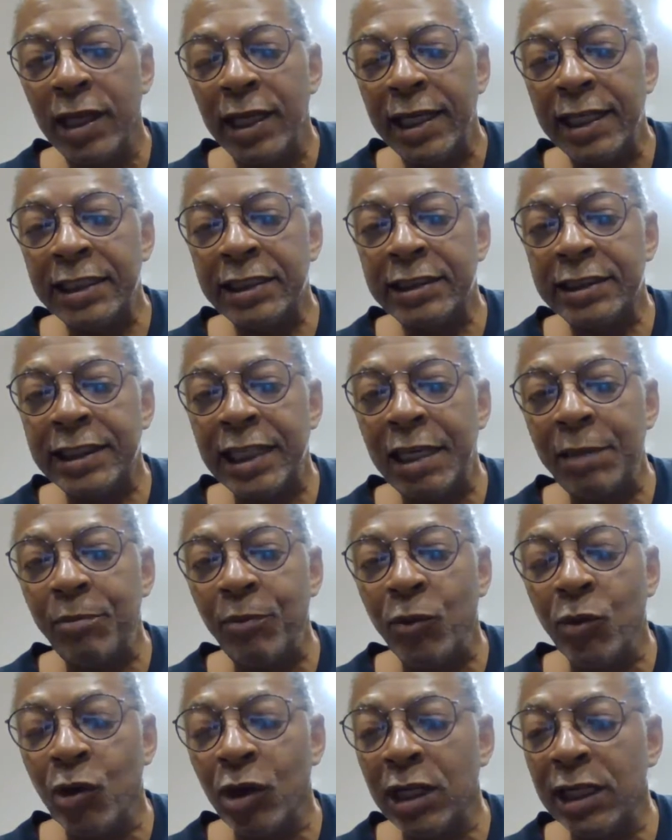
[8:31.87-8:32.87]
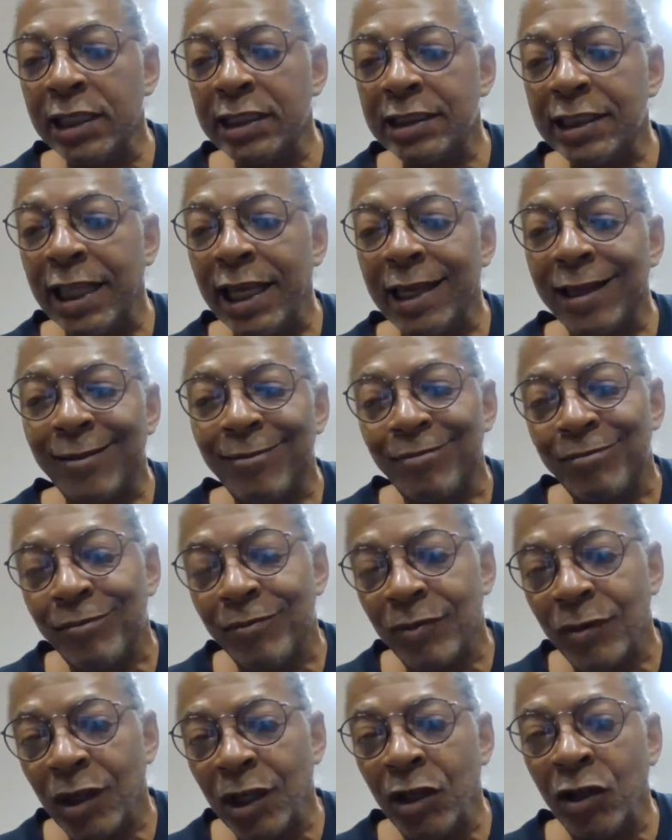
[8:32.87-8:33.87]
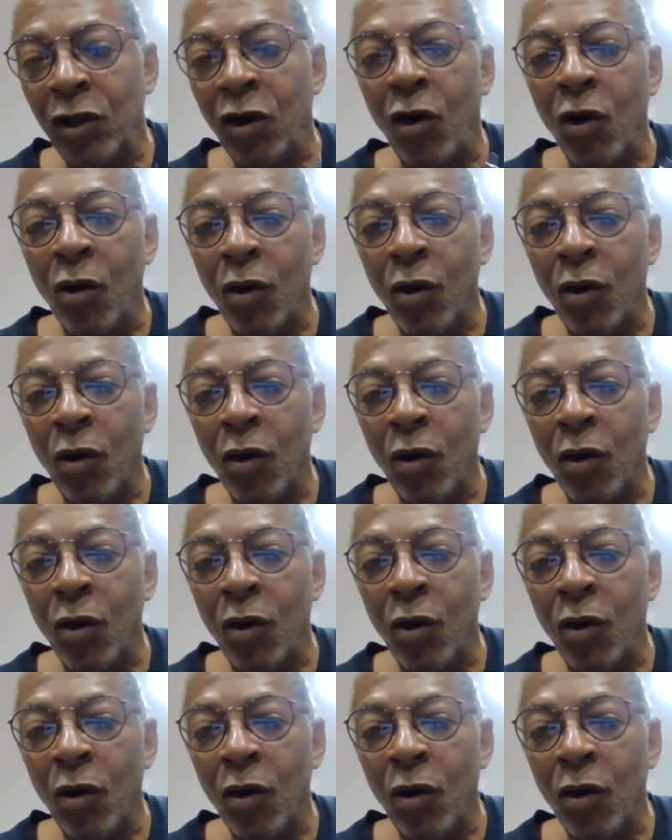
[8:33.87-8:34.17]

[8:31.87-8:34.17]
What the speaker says: it's shaped more or less like an